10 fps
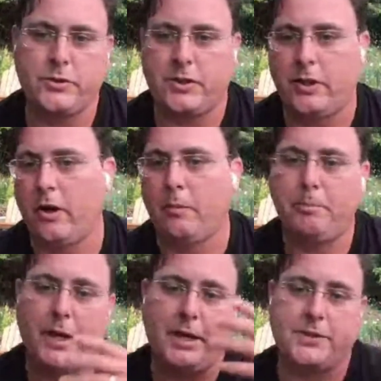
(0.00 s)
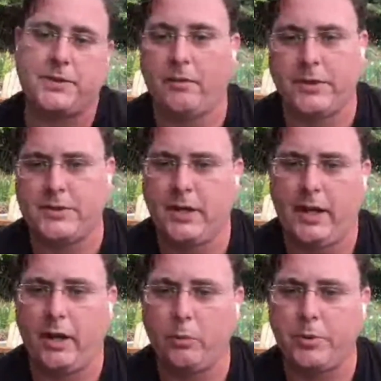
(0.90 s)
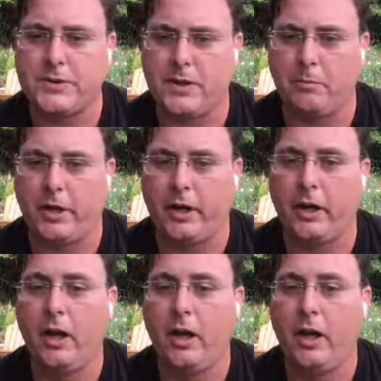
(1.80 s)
and they're all pissed off because they can't open something.